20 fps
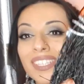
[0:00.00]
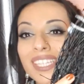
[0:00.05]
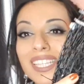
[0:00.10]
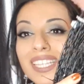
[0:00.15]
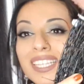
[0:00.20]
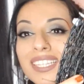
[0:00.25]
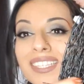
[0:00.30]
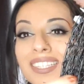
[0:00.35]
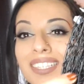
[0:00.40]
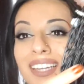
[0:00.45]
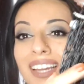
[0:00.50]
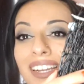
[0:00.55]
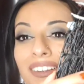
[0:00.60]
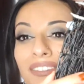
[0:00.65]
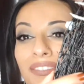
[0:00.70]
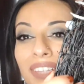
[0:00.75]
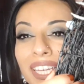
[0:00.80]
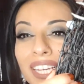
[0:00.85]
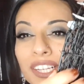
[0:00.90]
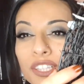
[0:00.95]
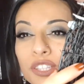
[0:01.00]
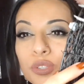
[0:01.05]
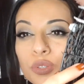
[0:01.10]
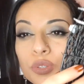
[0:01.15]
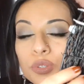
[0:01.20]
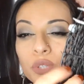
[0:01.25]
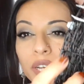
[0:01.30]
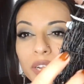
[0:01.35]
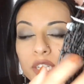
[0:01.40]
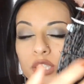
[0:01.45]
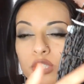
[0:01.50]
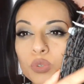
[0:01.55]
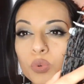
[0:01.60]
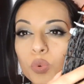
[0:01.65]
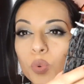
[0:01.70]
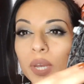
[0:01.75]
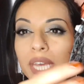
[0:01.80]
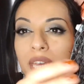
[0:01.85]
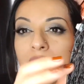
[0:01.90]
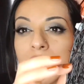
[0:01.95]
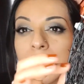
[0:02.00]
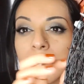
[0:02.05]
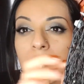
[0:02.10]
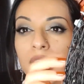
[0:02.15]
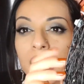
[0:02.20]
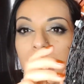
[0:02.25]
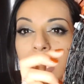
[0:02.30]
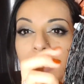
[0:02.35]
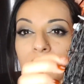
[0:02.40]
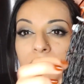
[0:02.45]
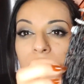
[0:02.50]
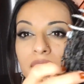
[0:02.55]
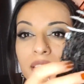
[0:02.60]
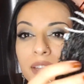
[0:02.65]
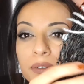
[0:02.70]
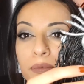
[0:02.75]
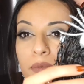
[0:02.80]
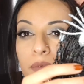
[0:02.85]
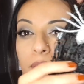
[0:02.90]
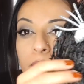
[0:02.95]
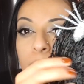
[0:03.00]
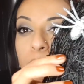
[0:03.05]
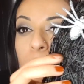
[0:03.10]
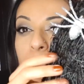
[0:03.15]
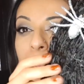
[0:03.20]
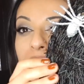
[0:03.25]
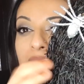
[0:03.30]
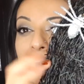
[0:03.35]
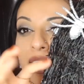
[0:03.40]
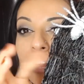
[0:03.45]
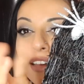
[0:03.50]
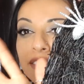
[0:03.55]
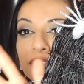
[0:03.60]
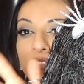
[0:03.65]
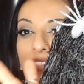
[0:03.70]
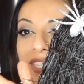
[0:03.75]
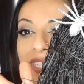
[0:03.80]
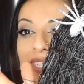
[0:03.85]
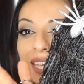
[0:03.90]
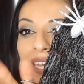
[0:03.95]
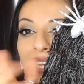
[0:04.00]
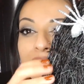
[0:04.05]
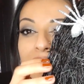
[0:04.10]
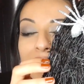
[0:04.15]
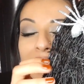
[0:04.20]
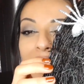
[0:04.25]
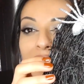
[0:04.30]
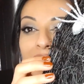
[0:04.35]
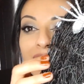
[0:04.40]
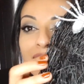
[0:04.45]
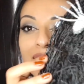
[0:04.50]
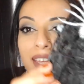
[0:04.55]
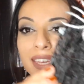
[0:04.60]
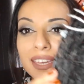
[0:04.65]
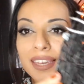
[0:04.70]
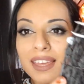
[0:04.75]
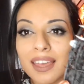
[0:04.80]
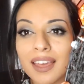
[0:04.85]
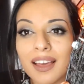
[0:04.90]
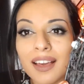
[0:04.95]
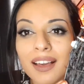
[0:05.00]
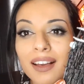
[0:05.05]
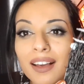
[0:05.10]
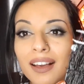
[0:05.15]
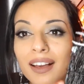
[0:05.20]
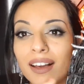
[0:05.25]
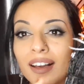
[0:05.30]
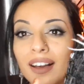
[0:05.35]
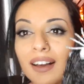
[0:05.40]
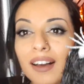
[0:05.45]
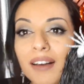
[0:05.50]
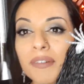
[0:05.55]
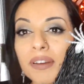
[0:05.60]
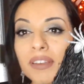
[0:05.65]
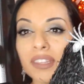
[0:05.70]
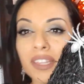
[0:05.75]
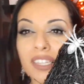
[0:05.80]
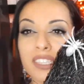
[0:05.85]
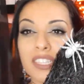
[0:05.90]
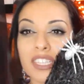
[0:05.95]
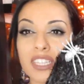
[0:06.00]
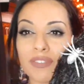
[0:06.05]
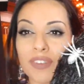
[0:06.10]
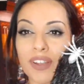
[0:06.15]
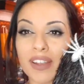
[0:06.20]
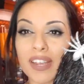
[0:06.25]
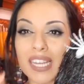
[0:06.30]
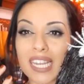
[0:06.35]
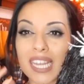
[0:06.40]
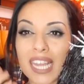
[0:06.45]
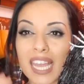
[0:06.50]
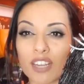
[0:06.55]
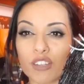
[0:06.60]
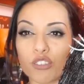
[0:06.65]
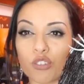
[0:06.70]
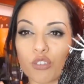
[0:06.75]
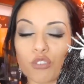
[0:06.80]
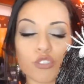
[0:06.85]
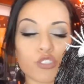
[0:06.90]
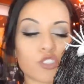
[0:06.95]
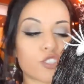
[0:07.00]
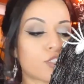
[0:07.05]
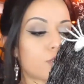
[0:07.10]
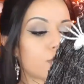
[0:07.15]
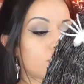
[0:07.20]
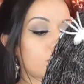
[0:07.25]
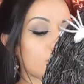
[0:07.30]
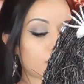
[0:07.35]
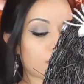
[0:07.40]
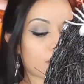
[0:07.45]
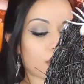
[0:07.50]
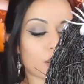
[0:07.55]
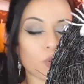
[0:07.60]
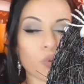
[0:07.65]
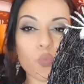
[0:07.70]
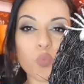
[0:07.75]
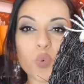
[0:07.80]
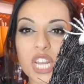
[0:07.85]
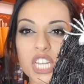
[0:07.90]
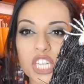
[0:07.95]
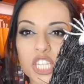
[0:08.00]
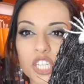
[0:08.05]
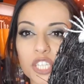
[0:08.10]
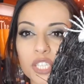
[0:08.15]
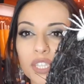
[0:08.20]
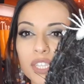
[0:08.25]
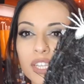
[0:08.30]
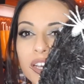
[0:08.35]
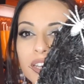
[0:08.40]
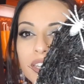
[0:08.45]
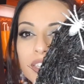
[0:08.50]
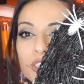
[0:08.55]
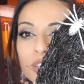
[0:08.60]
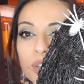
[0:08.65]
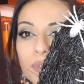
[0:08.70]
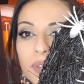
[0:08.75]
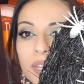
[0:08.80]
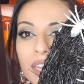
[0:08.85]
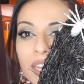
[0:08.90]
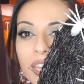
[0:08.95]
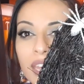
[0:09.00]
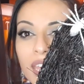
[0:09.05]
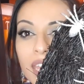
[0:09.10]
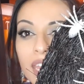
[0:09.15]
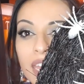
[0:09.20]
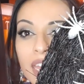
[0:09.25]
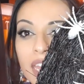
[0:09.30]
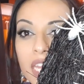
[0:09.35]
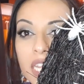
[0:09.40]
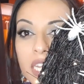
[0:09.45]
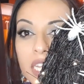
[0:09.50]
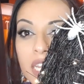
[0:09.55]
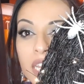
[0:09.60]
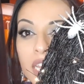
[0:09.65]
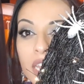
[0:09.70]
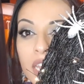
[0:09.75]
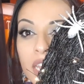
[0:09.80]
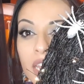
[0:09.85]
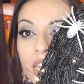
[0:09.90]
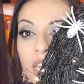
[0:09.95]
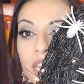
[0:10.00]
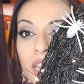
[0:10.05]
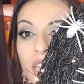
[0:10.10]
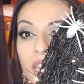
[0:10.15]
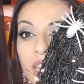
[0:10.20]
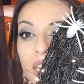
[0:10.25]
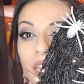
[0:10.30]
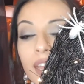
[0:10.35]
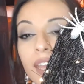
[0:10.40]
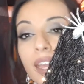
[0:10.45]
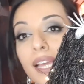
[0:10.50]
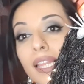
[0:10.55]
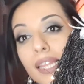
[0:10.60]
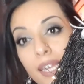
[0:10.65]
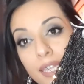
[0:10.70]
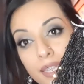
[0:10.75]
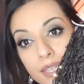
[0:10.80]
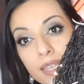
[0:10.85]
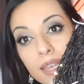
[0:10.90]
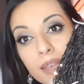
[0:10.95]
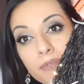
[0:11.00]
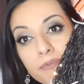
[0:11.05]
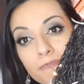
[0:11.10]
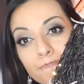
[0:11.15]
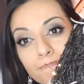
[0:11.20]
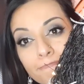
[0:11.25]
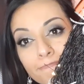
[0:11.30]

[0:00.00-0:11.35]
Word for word: This is kind of like a like a twig, kind of like made out of this kind of thing. Um, I like the very natural kind of witch look to it, and it lights up